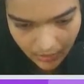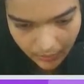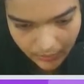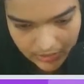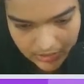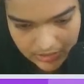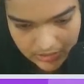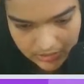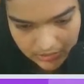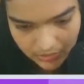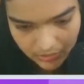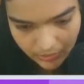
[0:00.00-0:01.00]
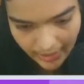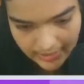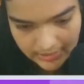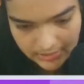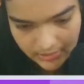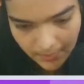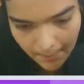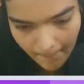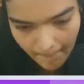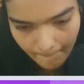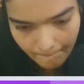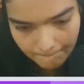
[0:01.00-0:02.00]
We'll just go right here,
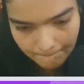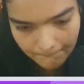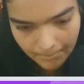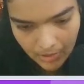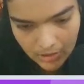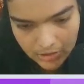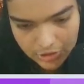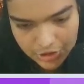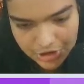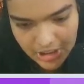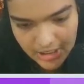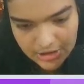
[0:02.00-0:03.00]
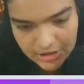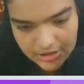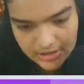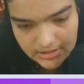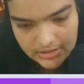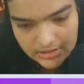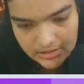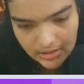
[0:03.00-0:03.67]
change this,